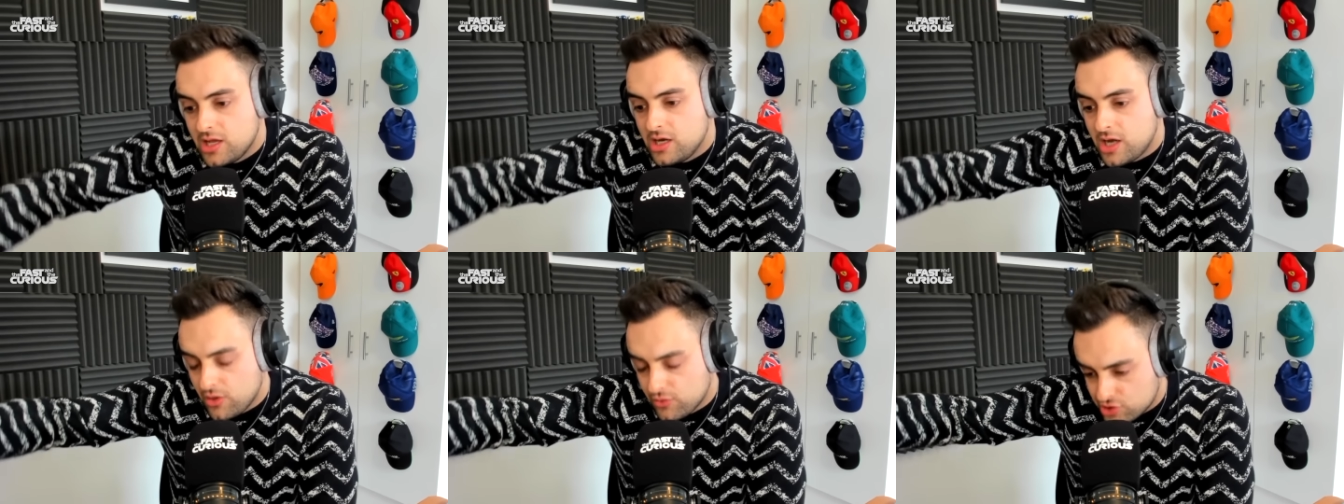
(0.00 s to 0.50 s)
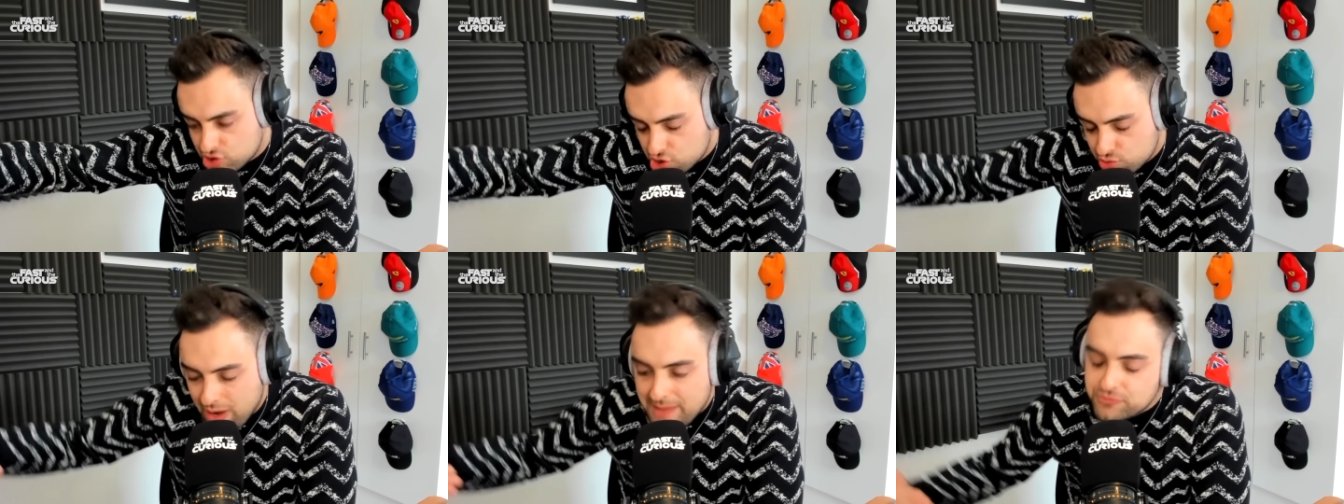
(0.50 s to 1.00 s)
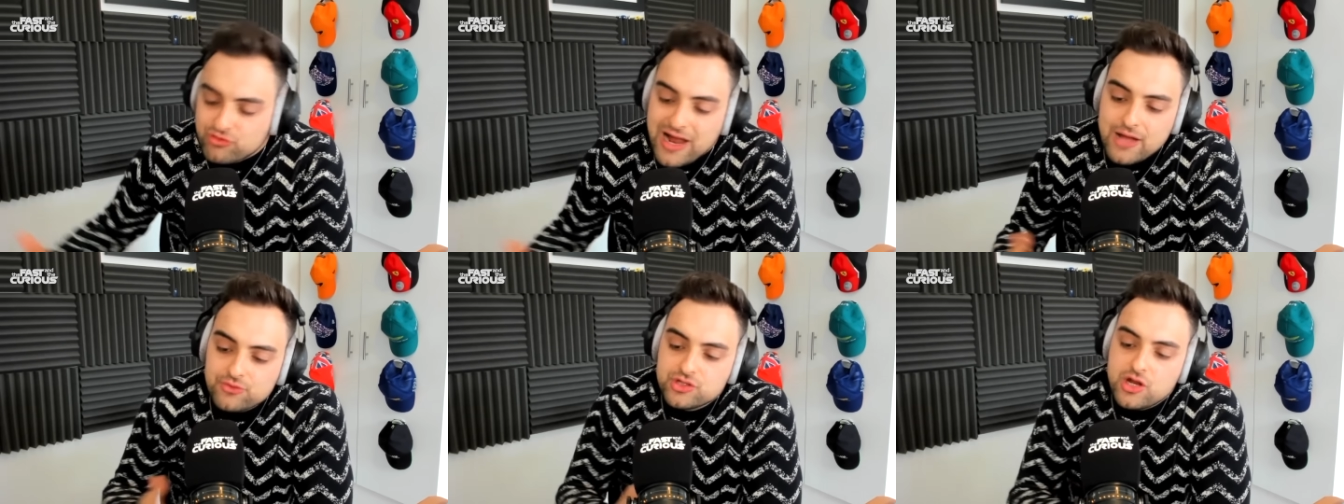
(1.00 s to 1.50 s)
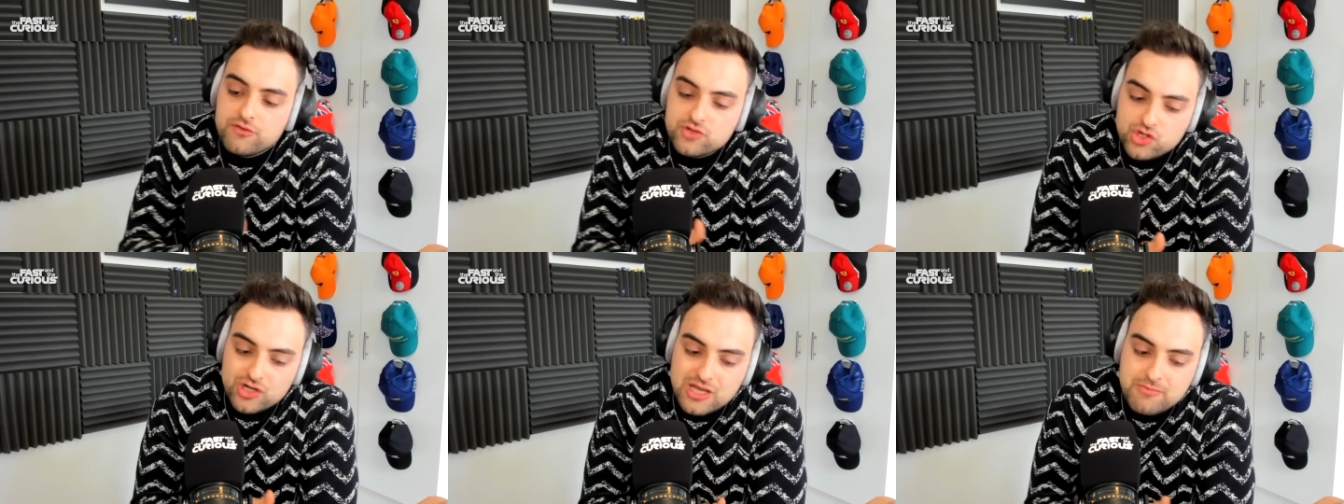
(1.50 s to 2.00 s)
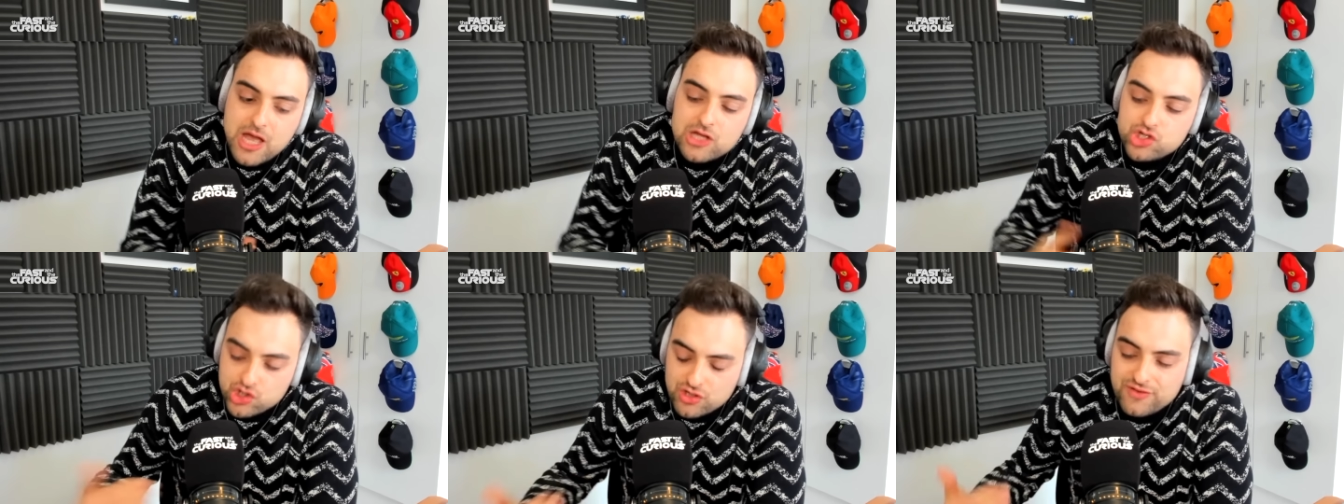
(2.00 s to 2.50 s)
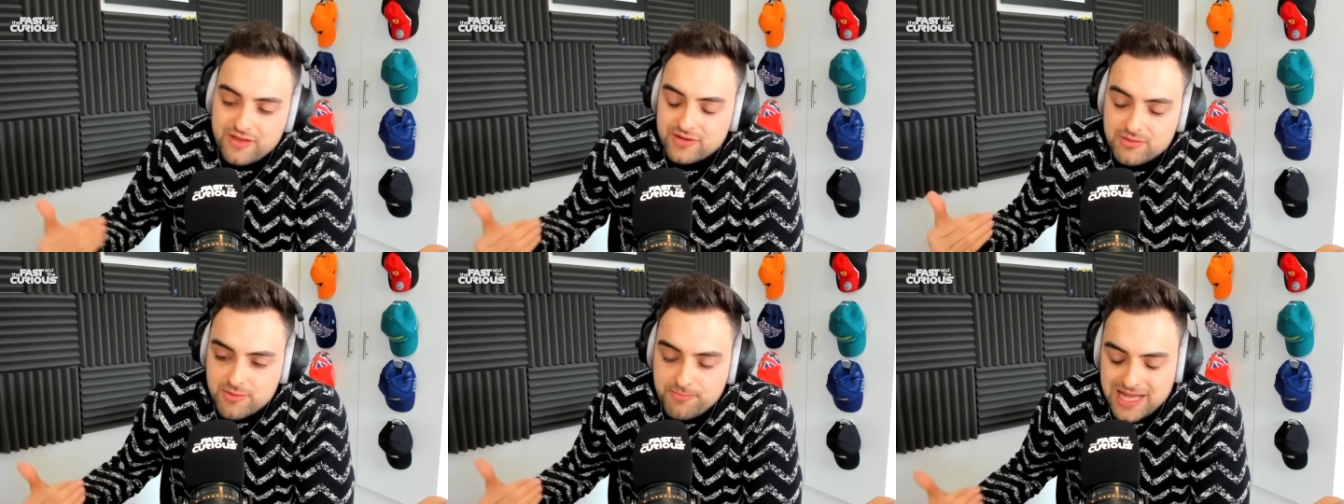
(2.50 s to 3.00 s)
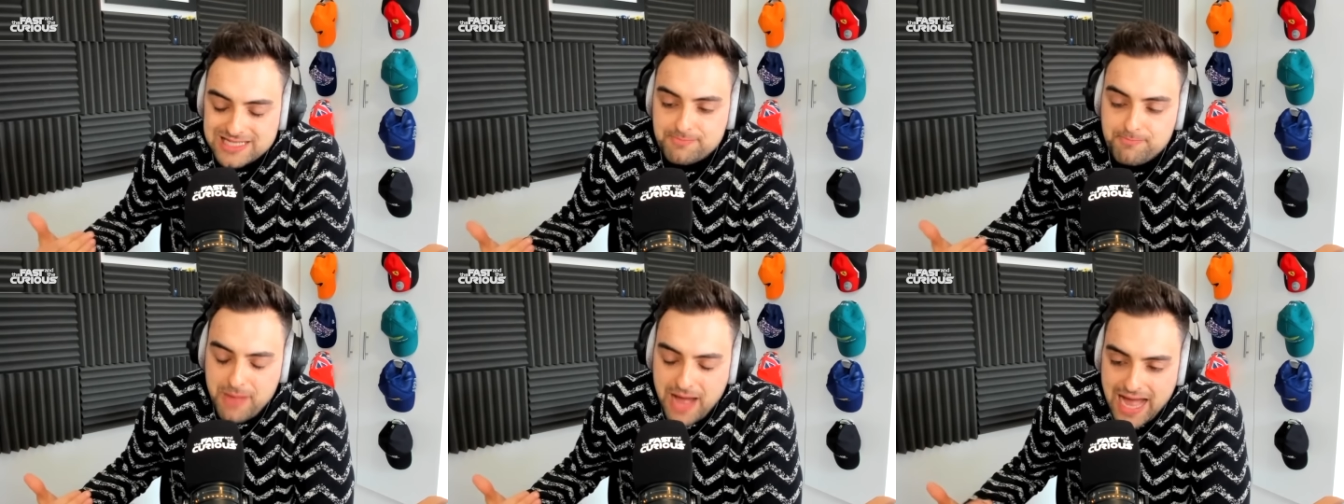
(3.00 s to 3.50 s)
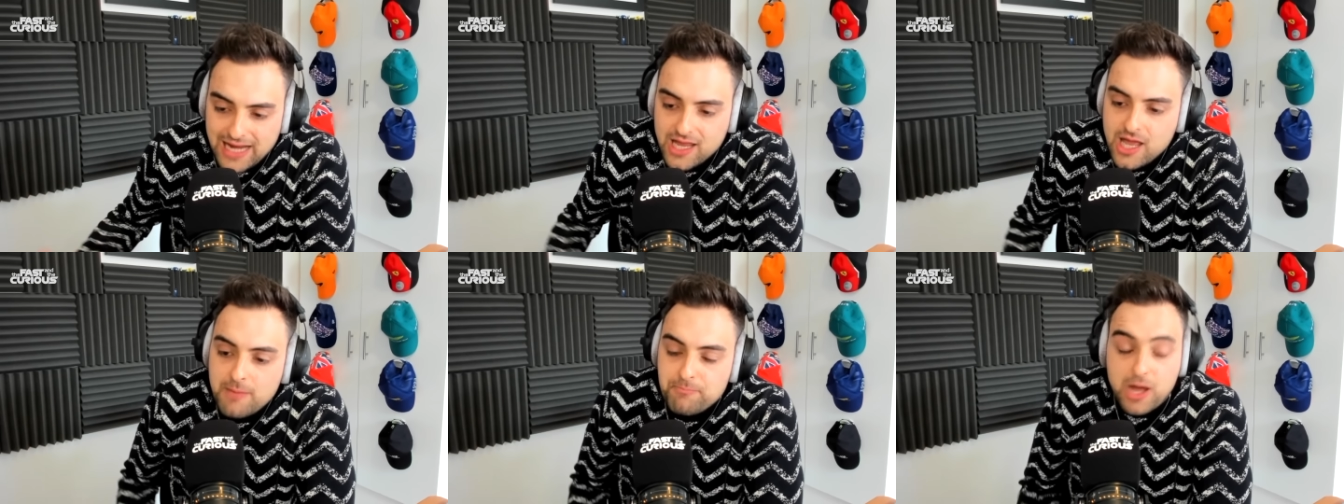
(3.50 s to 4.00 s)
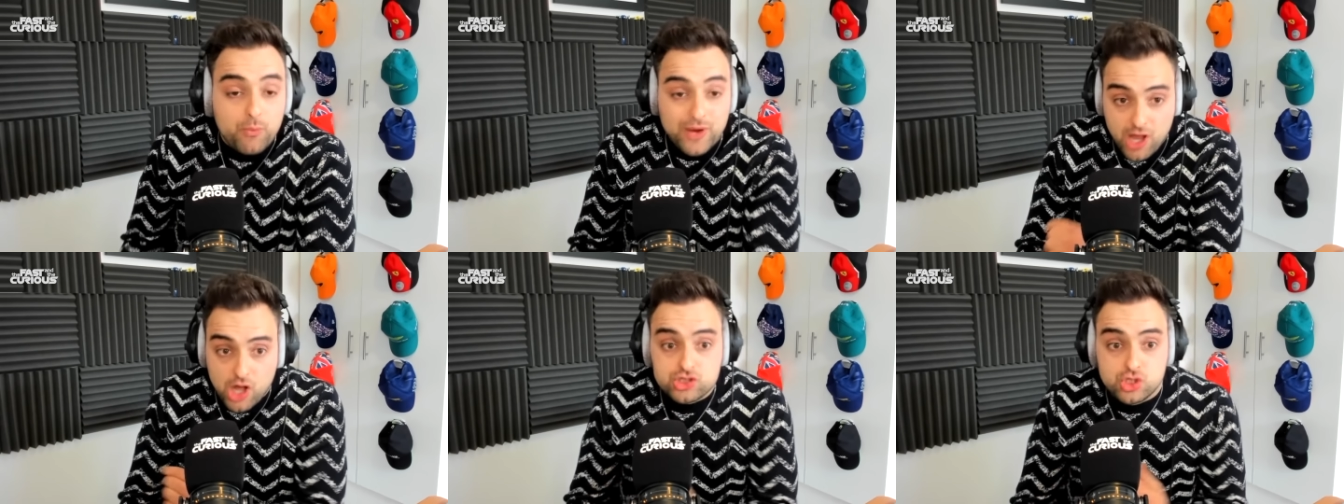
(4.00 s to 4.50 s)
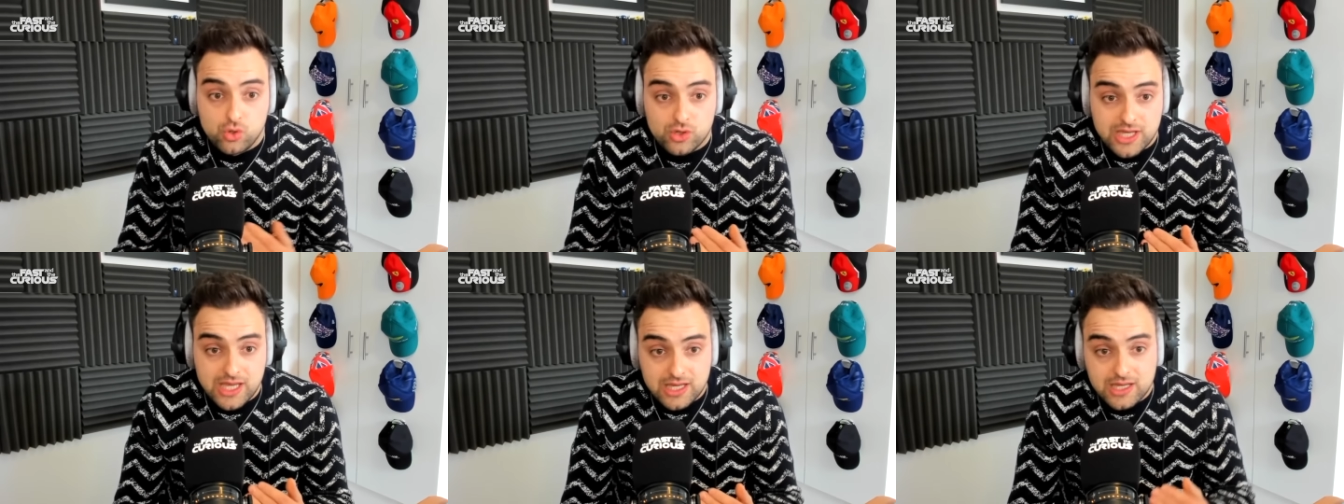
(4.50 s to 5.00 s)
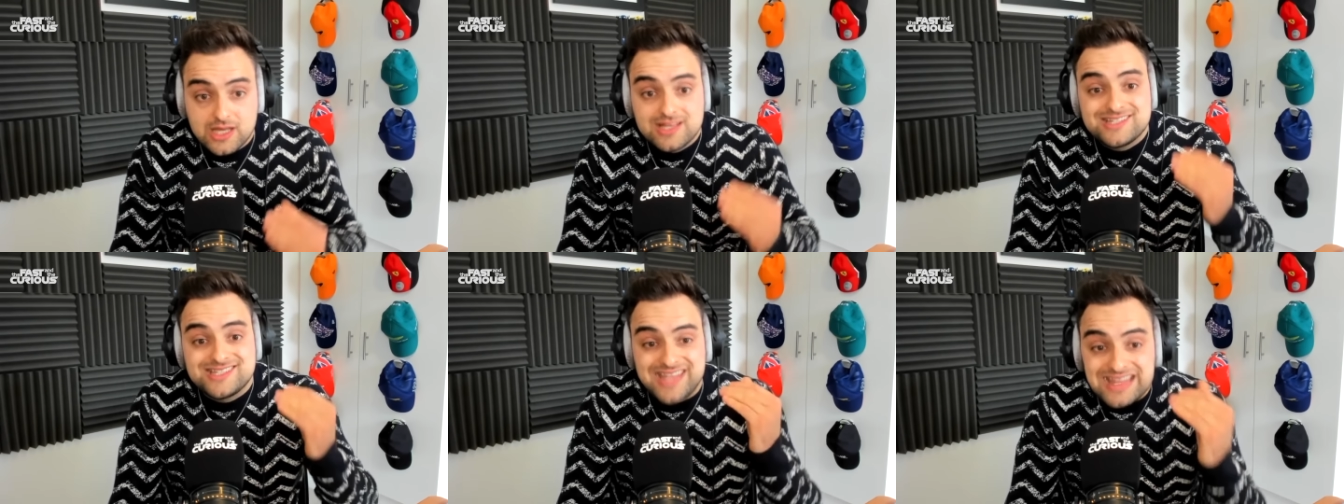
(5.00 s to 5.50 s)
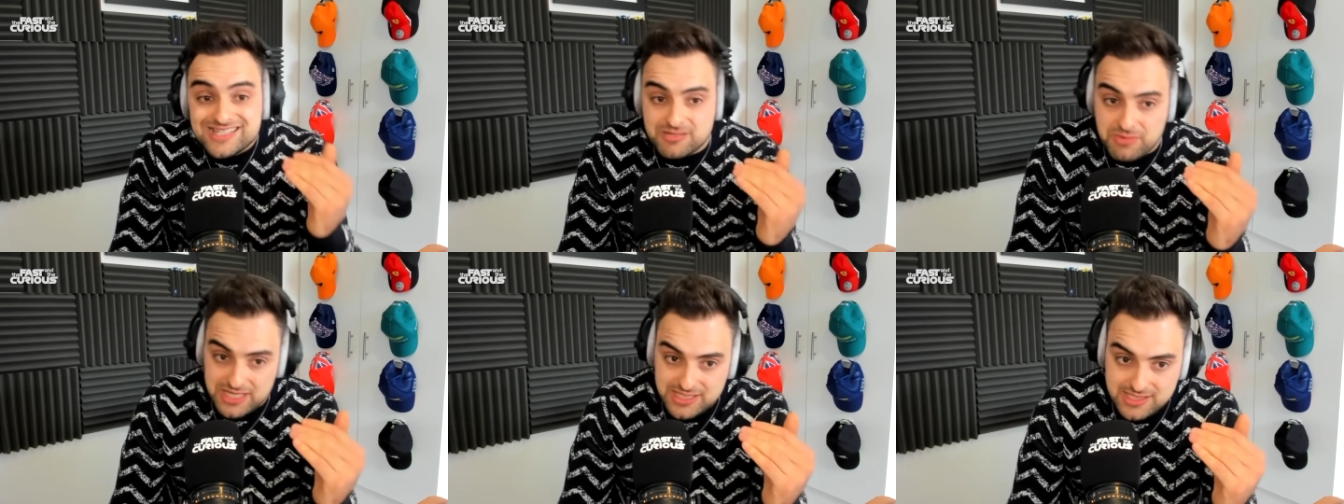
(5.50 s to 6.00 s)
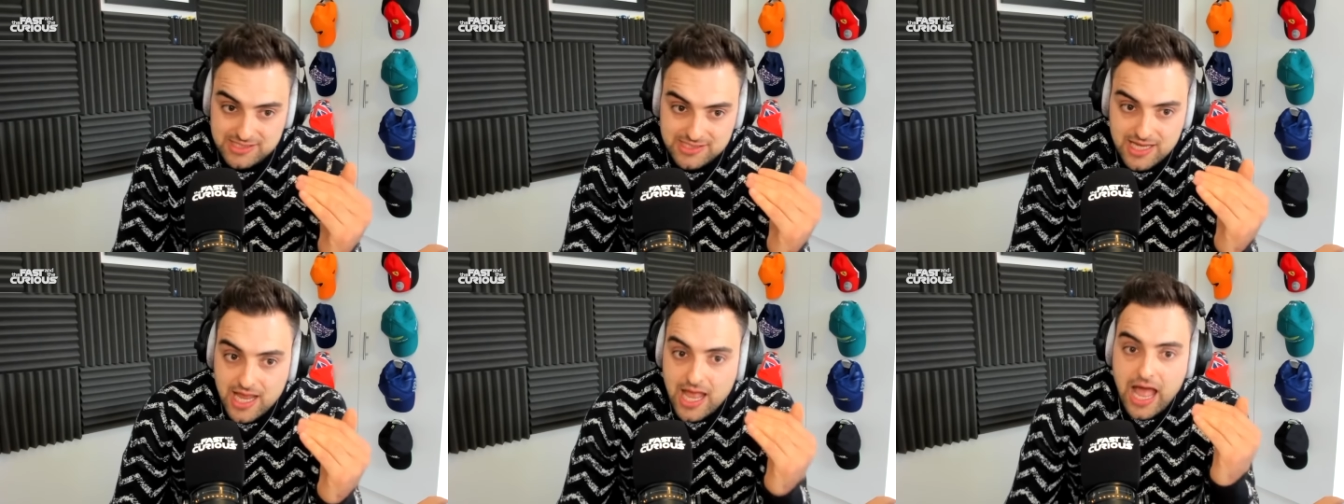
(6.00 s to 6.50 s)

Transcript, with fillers: Logan swept round and overtook him and should have given him the place back. But we are talking centimetres.